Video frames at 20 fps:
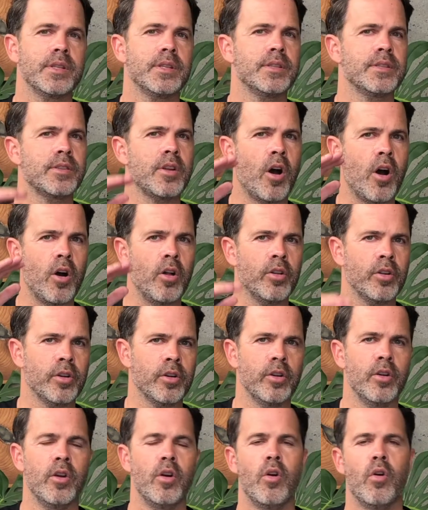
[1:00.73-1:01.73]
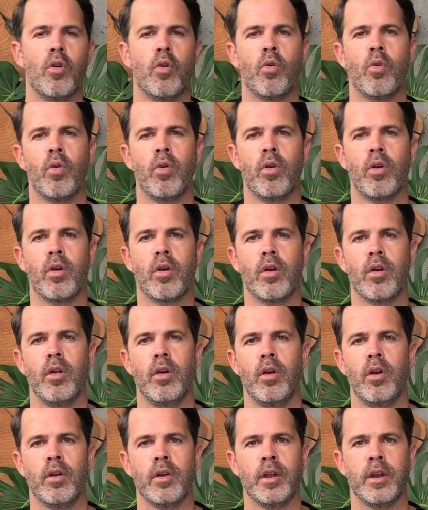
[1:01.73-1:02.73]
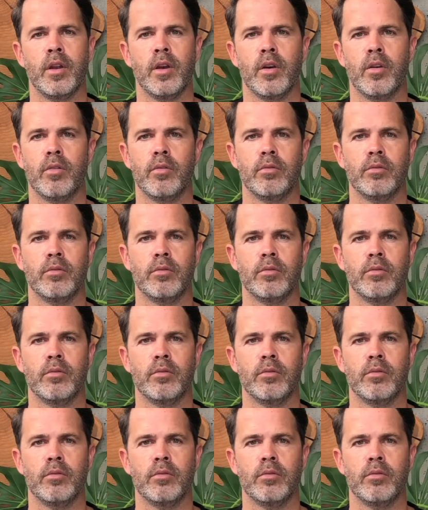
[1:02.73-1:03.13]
taller, or, you know,